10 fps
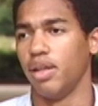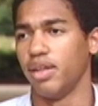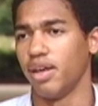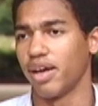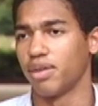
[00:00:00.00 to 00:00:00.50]

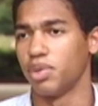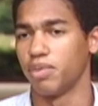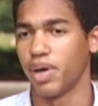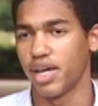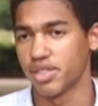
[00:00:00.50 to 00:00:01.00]
then I could be a
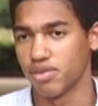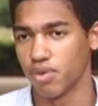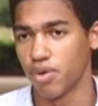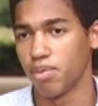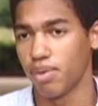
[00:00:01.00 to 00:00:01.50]
positive
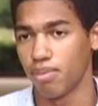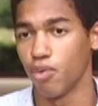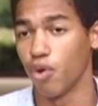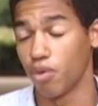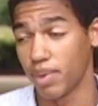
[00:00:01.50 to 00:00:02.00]
role,
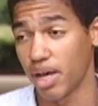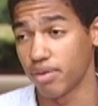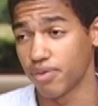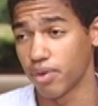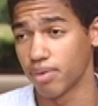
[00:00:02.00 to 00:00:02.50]
role model
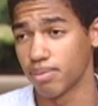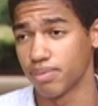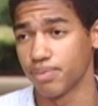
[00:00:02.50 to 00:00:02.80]
for them.